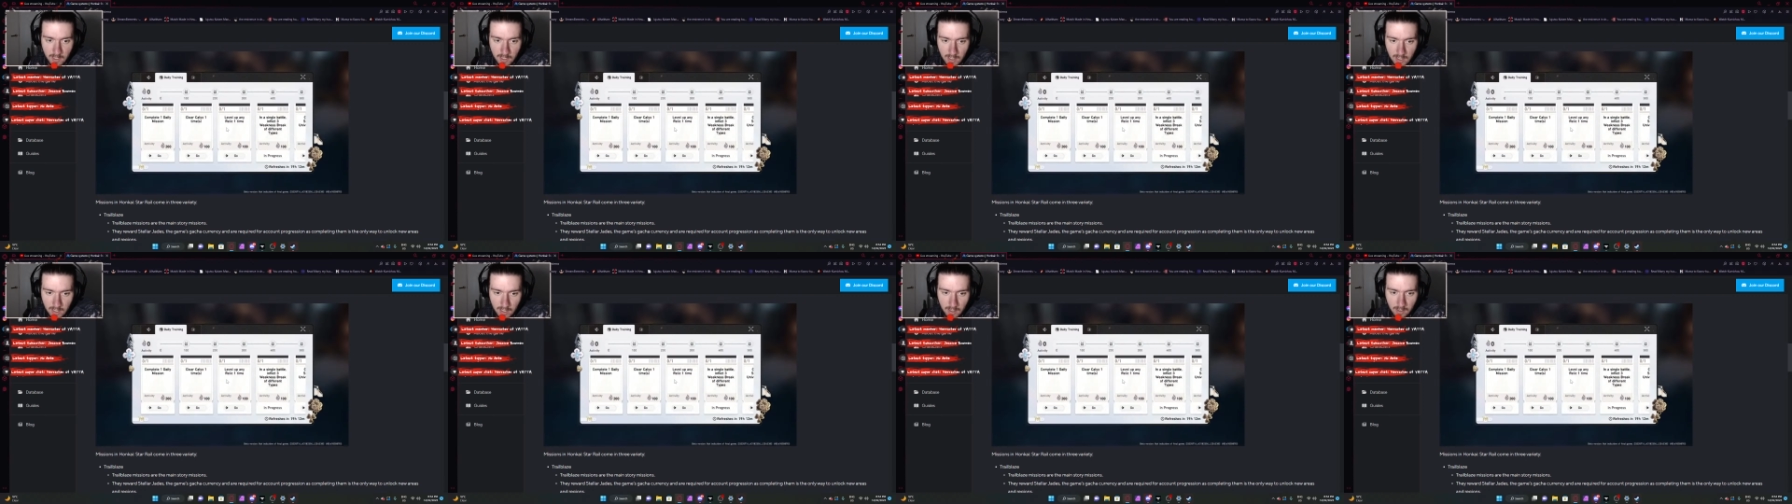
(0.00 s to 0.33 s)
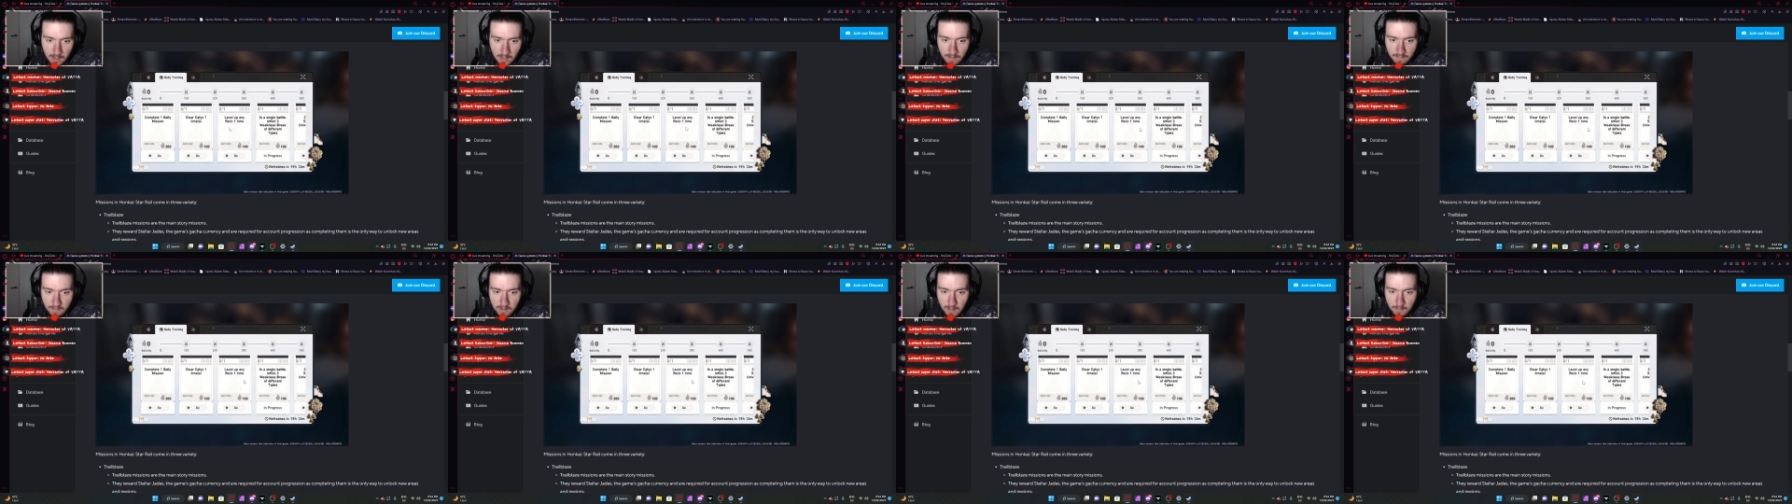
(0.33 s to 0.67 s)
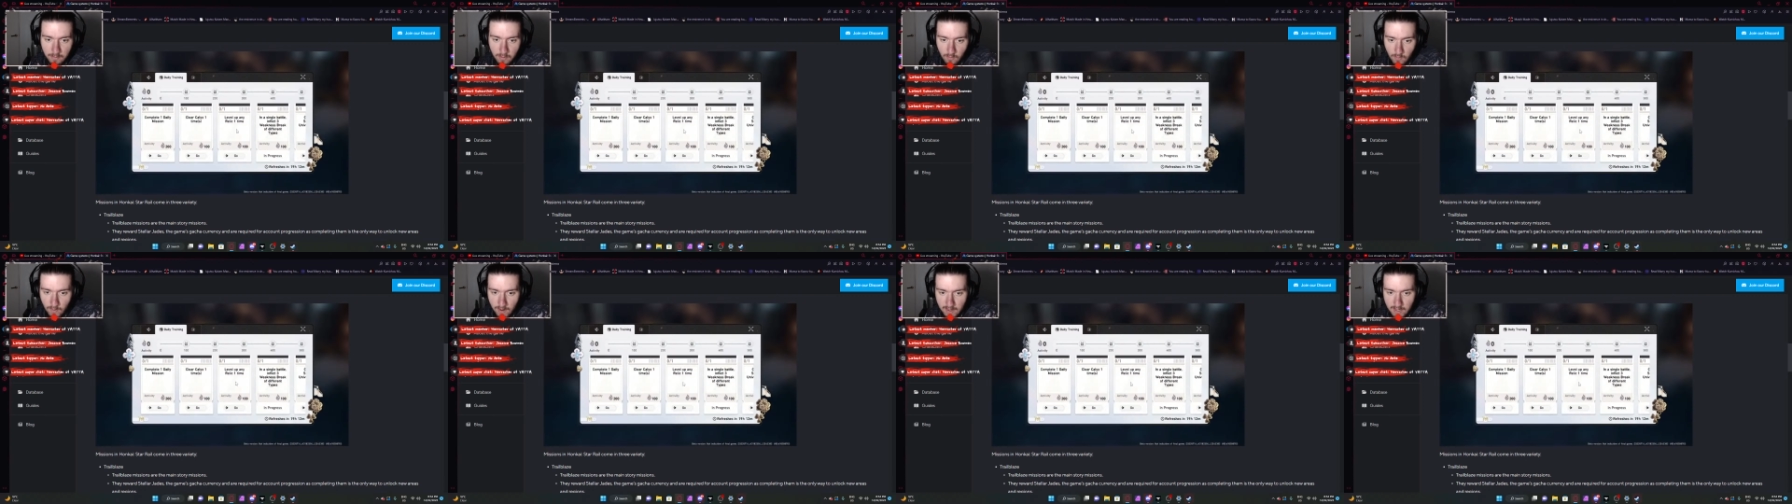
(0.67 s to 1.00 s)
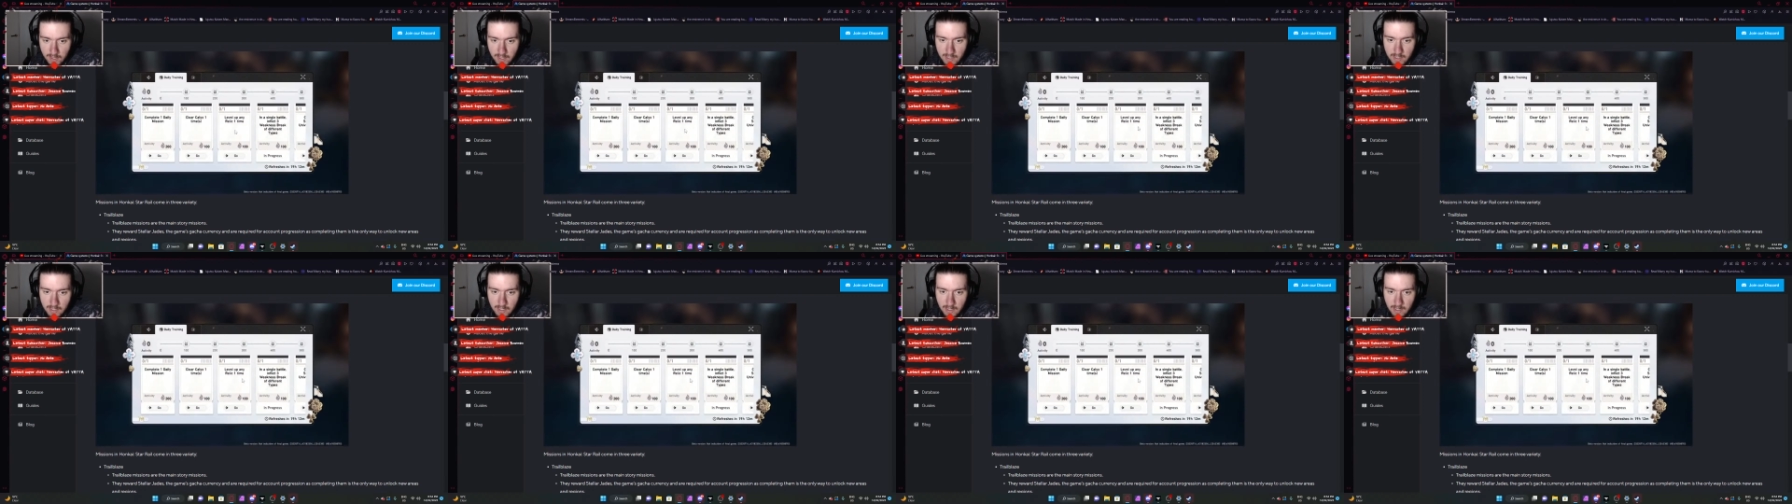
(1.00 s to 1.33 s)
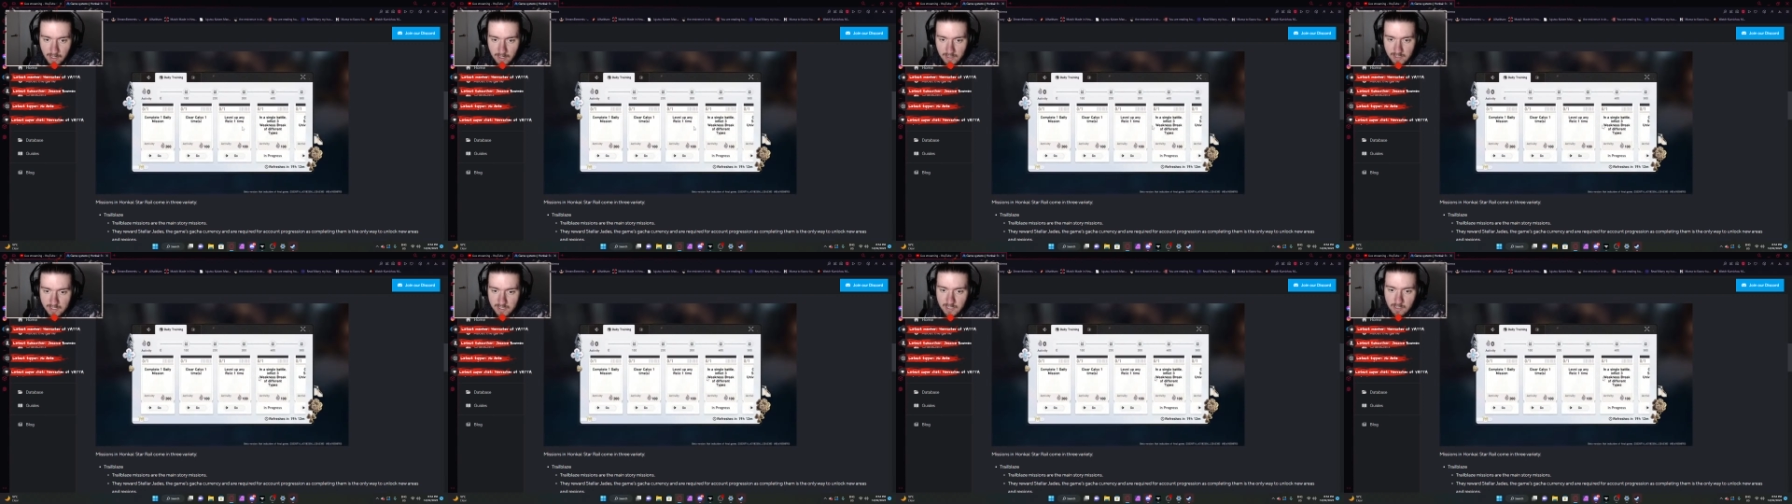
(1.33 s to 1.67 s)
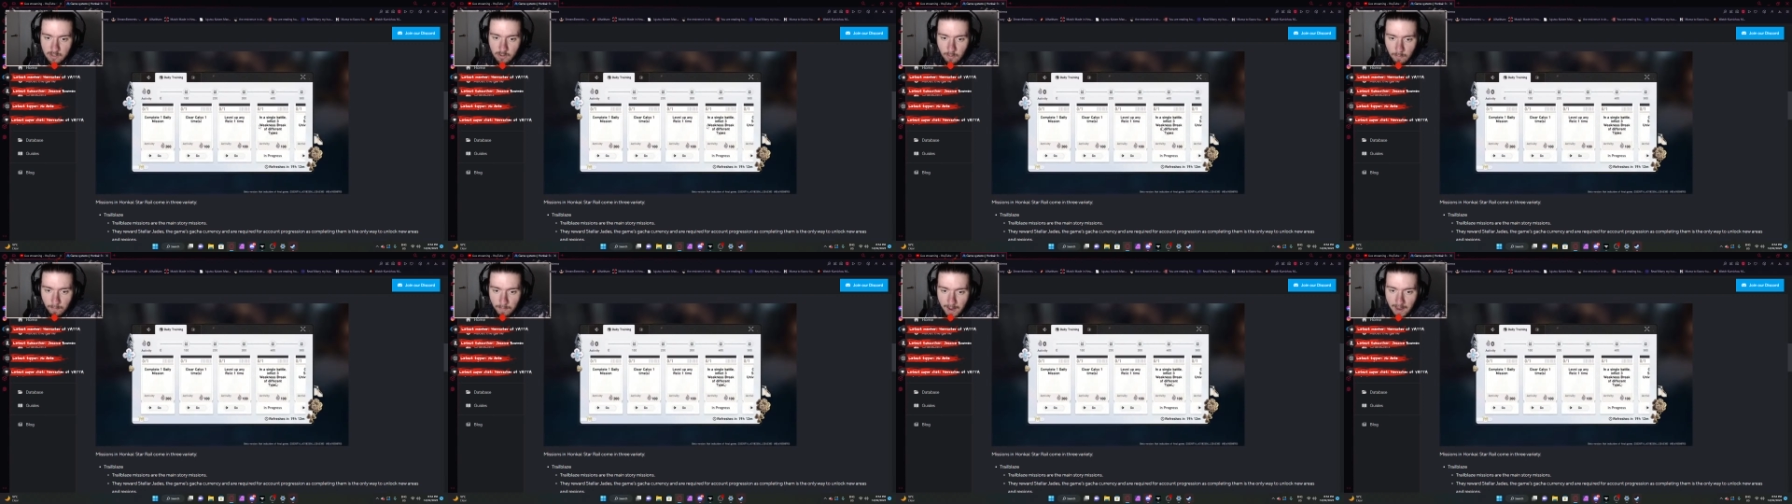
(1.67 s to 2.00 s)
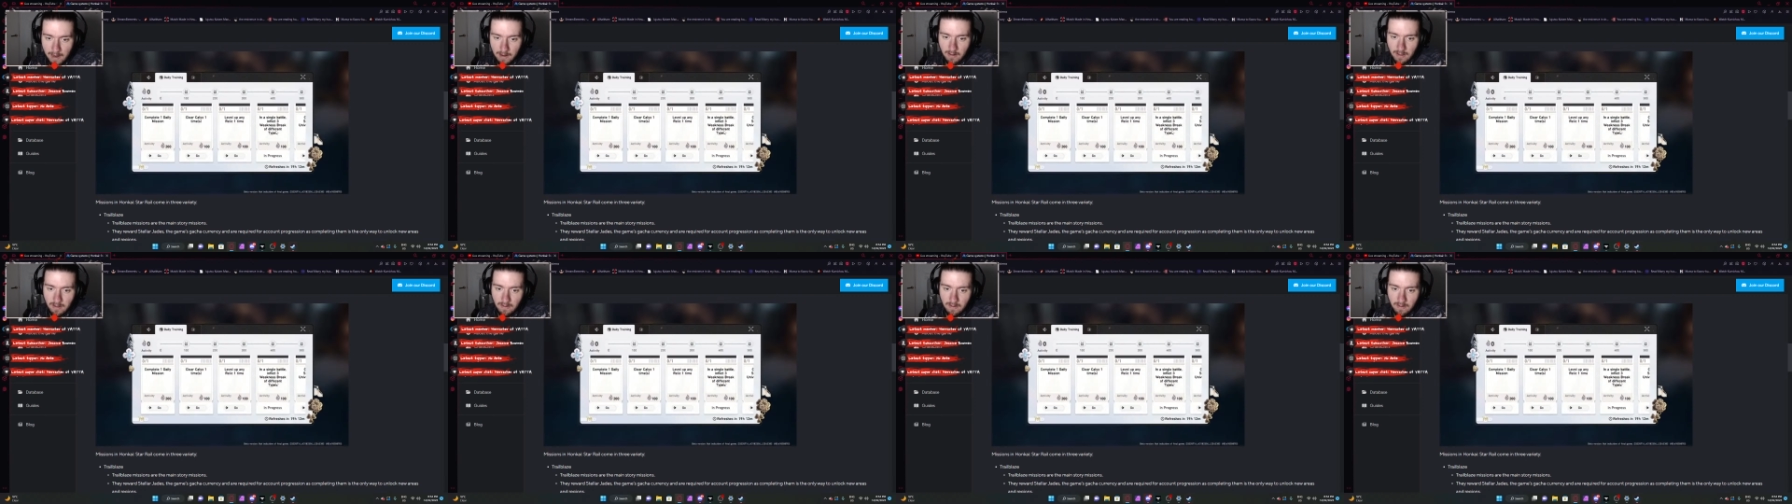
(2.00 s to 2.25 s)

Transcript: uh, level up a relic in a single battle,